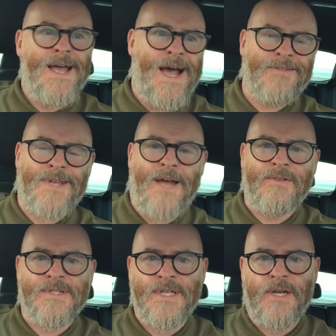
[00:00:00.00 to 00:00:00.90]
after
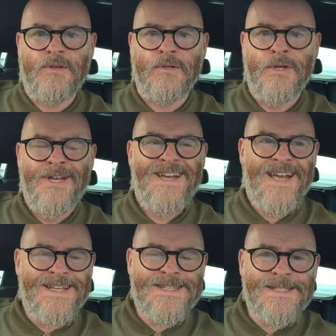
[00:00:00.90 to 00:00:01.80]
having cereal.
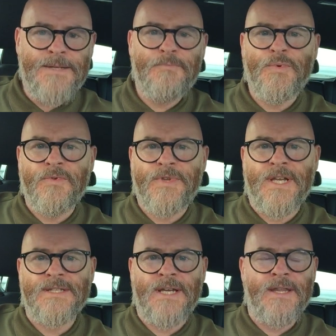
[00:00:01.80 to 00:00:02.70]
It's simple
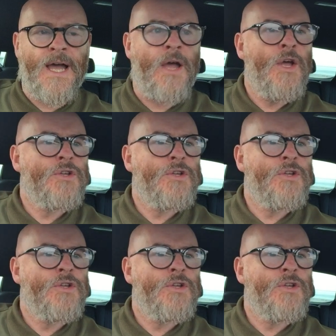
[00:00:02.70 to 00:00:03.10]
things like that.